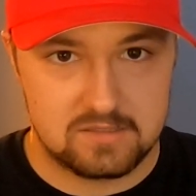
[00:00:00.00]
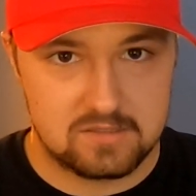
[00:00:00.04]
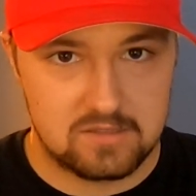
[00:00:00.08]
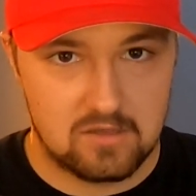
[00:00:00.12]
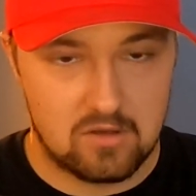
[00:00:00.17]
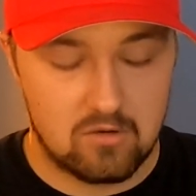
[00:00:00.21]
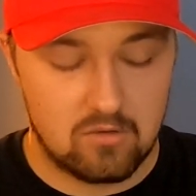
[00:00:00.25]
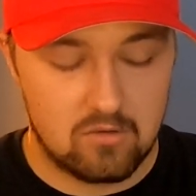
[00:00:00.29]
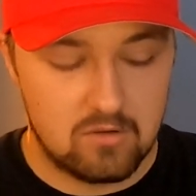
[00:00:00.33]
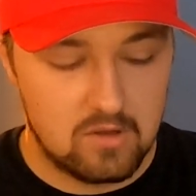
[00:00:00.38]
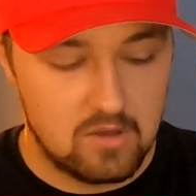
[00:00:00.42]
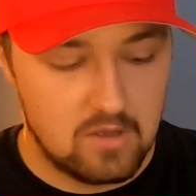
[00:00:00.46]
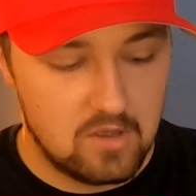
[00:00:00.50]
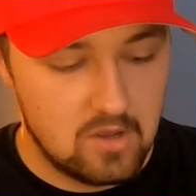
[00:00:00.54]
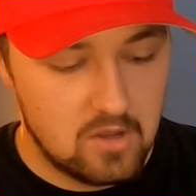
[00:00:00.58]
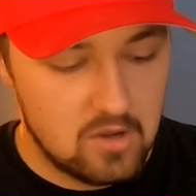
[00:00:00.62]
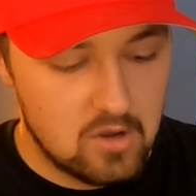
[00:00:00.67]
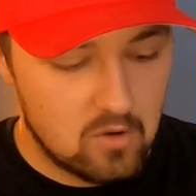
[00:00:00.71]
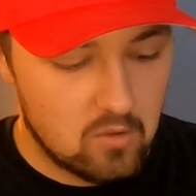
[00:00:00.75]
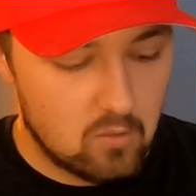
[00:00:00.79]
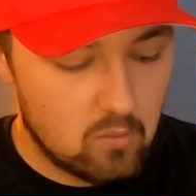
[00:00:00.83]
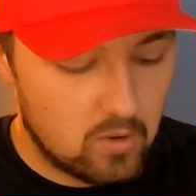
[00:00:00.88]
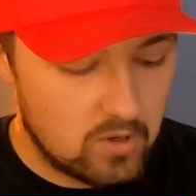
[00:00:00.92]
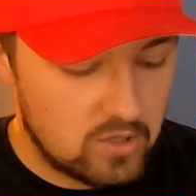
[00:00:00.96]
So
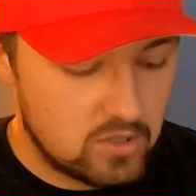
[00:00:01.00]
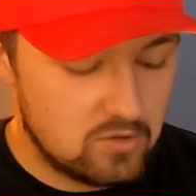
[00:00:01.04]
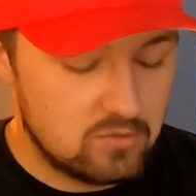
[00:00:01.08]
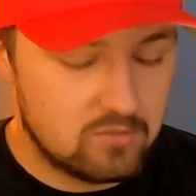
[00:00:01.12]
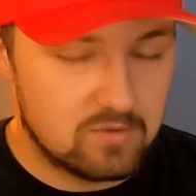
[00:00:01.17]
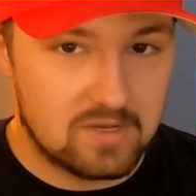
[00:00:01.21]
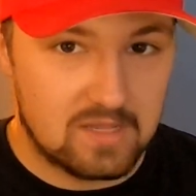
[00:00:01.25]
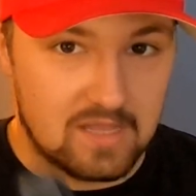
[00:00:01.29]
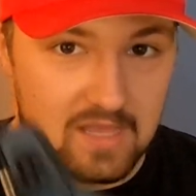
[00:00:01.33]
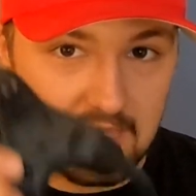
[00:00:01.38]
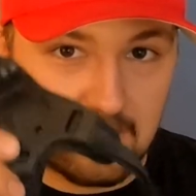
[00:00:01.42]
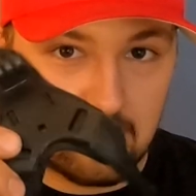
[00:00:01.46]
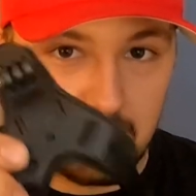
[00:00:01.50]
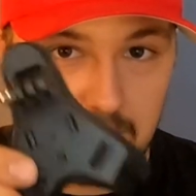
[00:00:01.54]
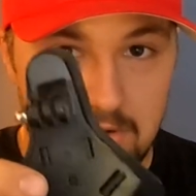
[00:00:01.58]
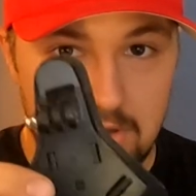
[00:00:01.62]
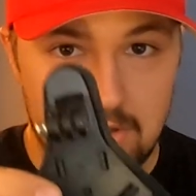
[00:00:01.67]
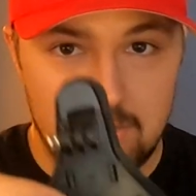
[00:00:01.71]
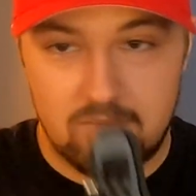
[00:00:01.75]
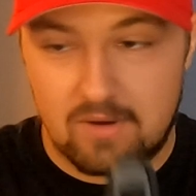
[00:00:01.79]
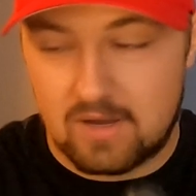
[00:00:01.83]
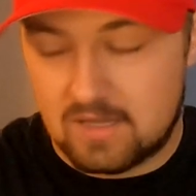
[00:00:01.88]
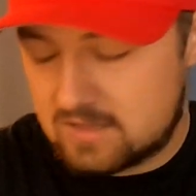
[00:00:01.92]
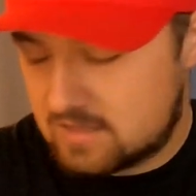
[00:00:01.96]
what you would get when
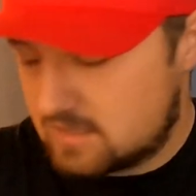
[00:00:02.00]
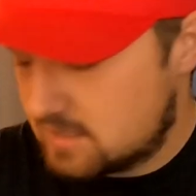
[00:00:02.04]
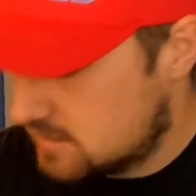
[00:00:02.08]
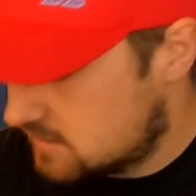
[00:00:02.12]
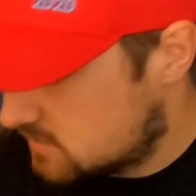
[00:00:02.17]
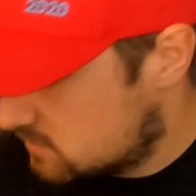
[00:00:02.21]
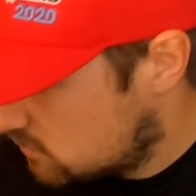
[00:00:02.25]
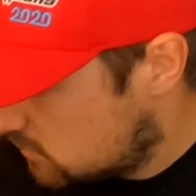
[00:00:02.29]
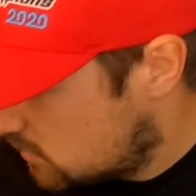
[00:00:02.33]
you bought this